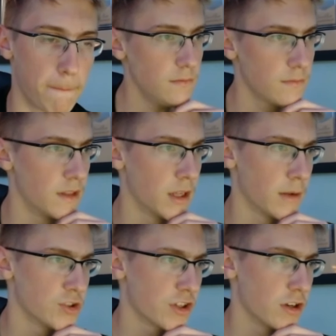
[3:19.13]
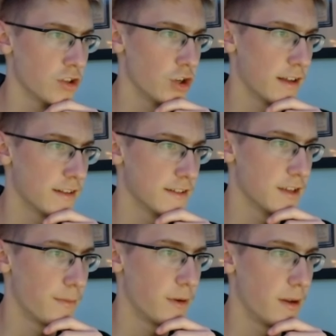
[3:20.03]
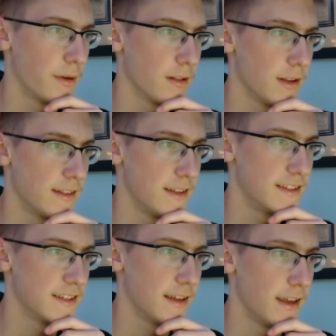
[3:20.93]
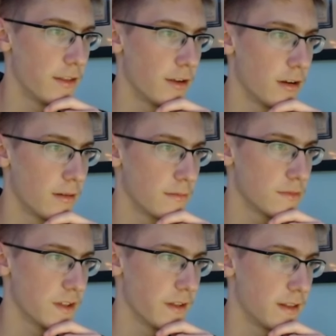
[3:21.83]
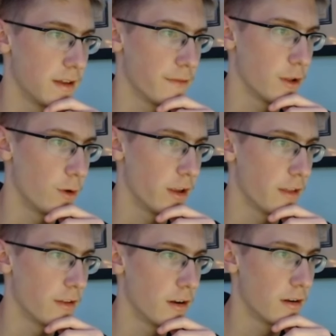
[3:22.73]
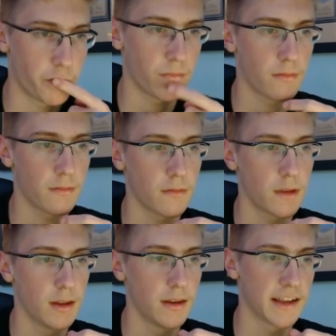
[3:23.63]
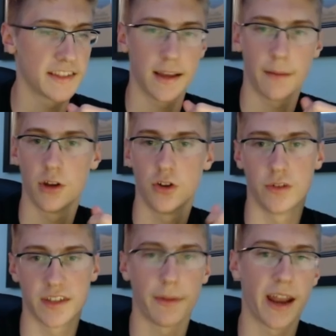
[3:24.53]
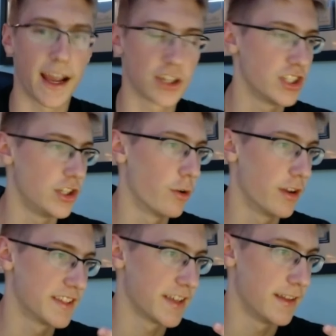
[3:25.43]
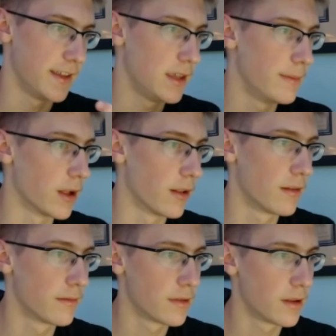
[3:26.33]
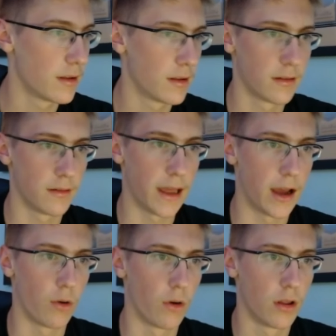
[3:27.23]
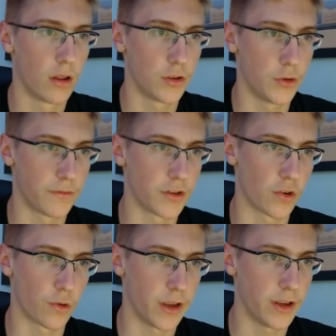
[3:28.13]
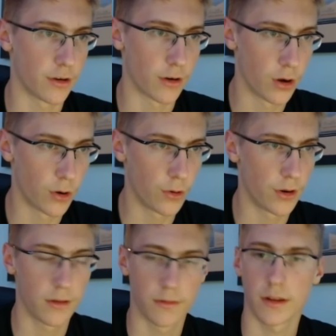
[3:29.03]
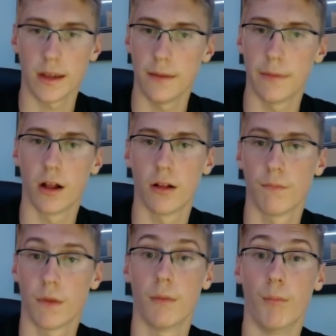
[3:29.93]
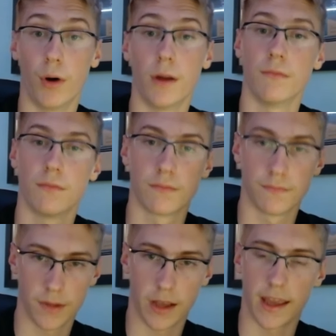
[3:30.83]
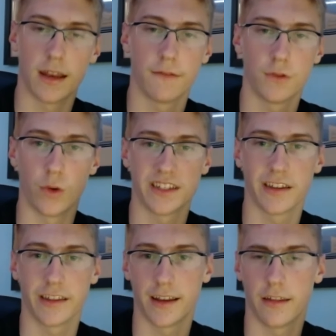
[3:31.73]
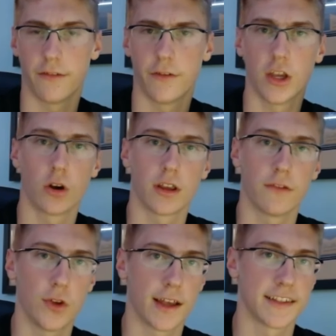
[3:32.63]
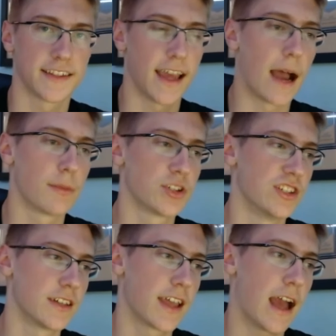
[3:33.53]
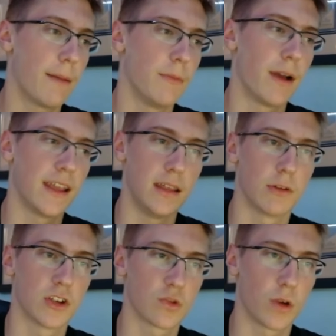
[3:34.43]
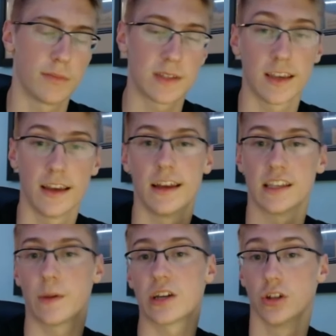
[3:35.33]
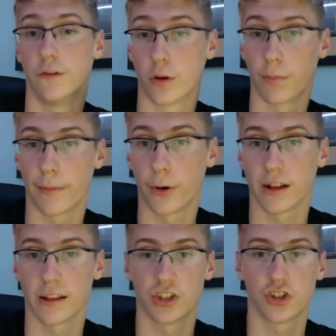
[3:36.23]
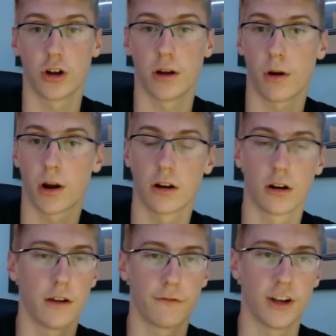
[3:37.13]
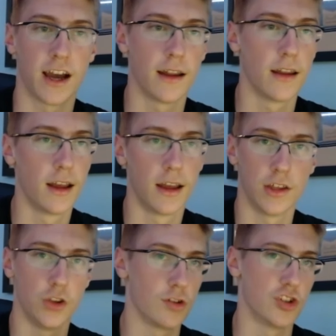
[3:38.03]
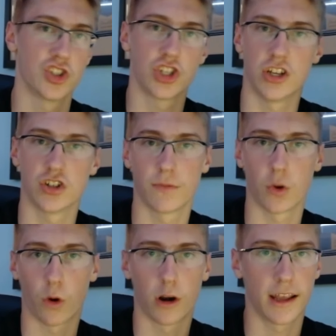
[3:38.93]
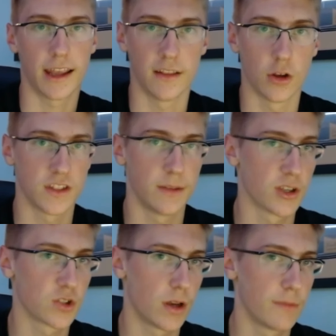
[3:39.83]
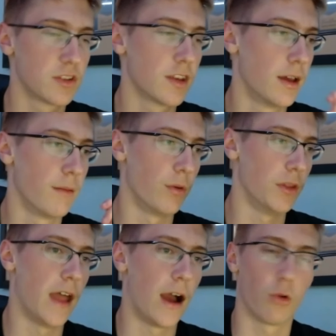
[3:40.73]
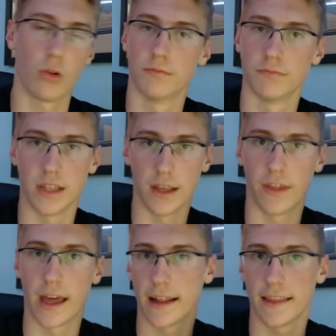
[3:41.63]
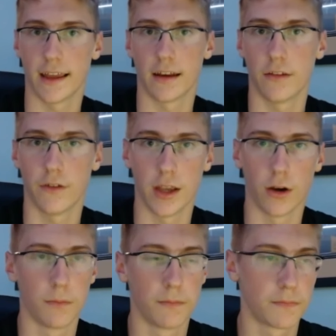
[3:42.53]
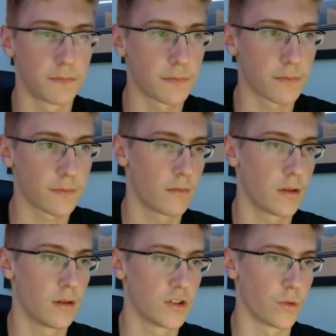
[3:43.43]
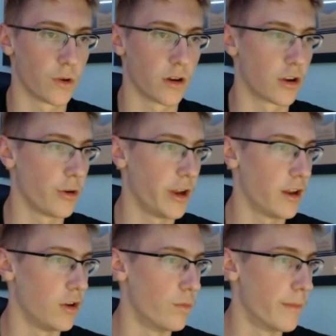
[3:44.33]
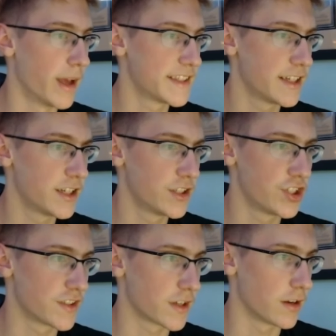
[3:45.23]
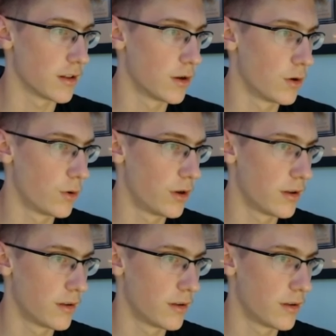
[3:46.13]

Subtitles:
Now I'm just going to drag this up and I'm going to link these together so that they flow together. Next thing I'm going to do is I'm going to actually go in and send the email. Now you have to create your own email, but again, if you wait till the end of the video, I'll give you guys the option to copy my email swipes, especially if you're promoting Legendary Marketer. If you're not, you could just change up the wording in those email swipes, but I will give that at the end of the video. So we're going to create a new message. It's going to load.